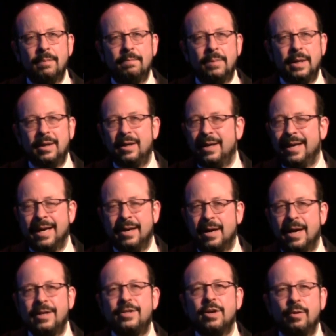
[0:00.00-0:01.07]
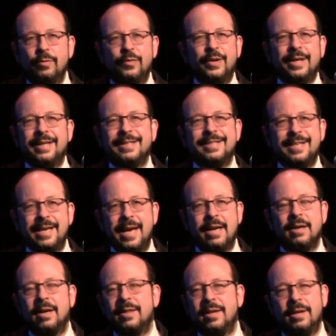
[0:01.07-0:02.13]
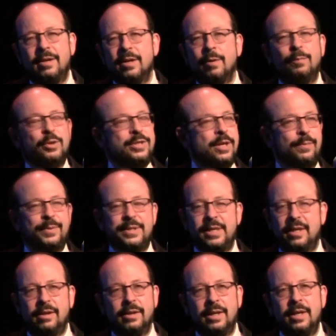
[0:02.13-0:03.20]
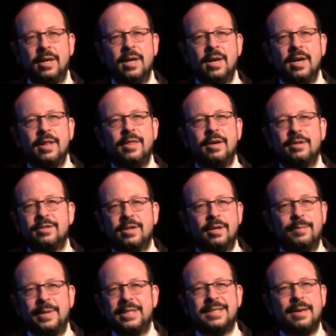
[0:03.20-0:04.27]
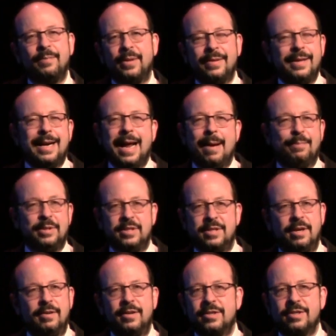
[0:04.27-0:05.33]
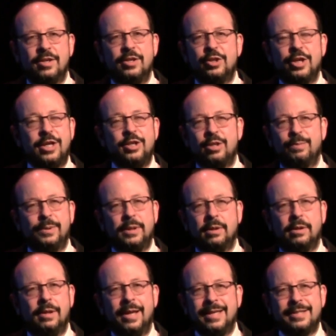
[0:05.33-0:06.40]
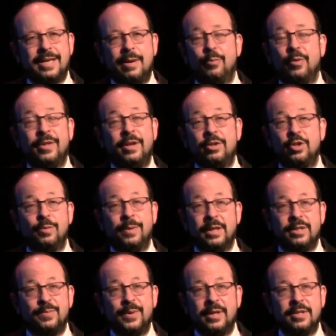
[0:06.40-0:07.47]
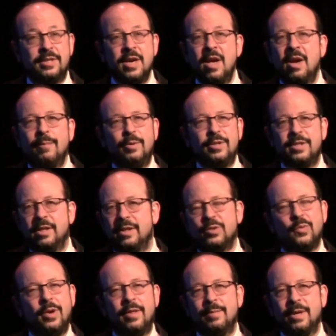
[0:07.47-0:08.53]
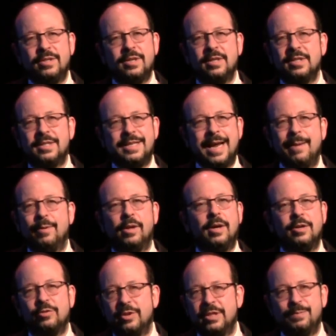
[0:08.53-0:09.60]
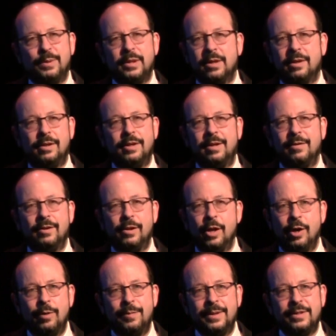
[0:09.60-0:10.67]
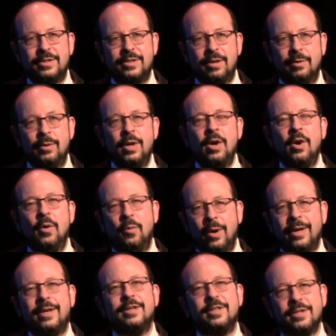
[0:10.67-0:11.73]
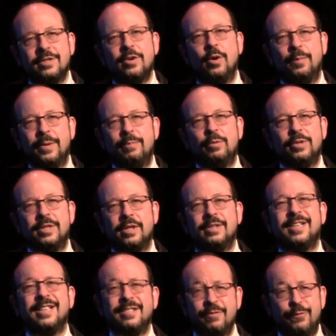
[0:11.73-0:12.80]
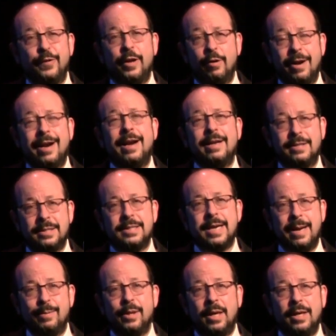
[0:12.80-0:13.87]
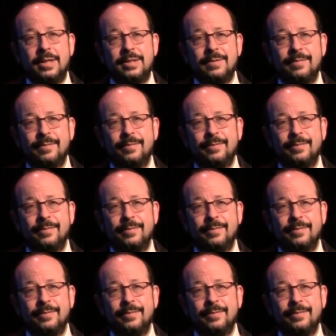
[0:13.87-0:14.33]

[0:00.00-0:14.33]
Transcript: But again, I don't think it's the end. I think, you know, Brazil particularly, there's going to be something that happens there that's going to change the political landscape within two months because Brazil is one of the most unstable countries politically in the globe. And so one can just hope that Brazil doesn't figure out how to stabilize.